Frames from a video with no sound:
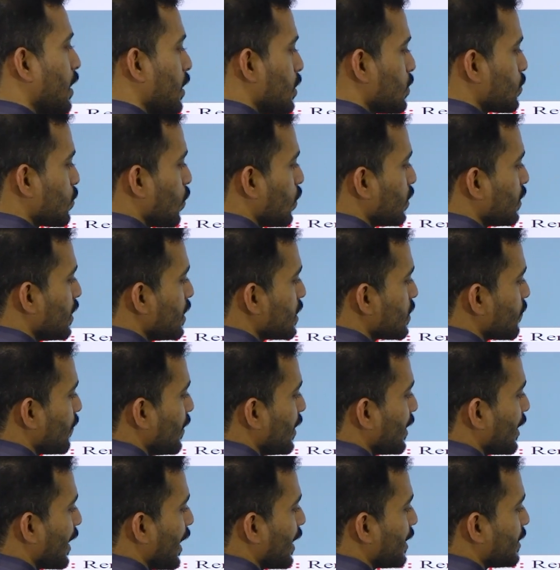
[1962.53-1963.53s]
So this
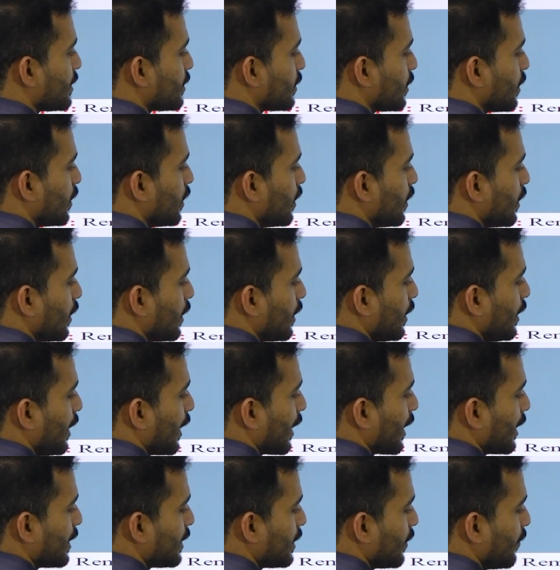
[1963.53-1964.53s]
will get
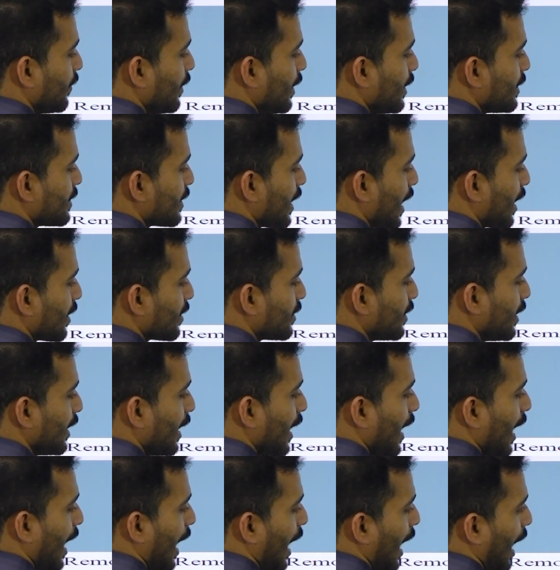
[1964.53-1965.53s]
negatively charged
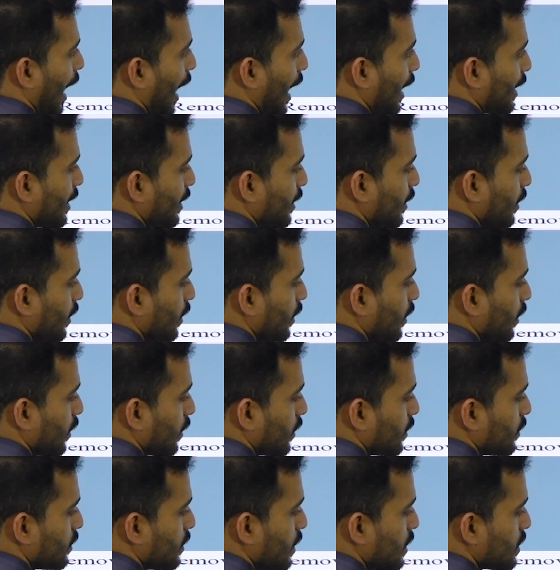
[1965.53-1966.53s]
and
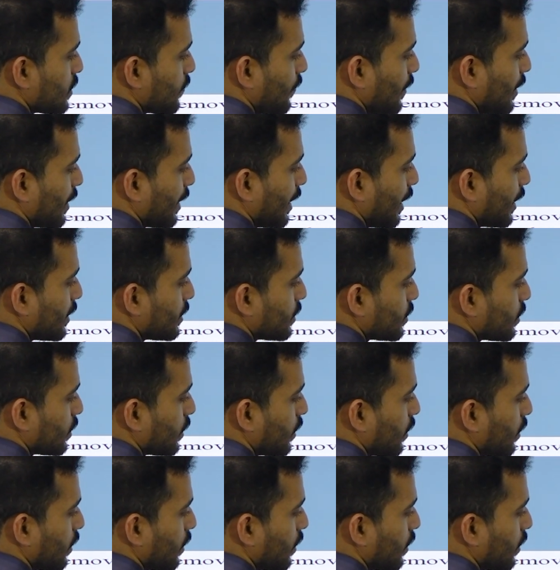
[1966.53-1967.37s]
this will get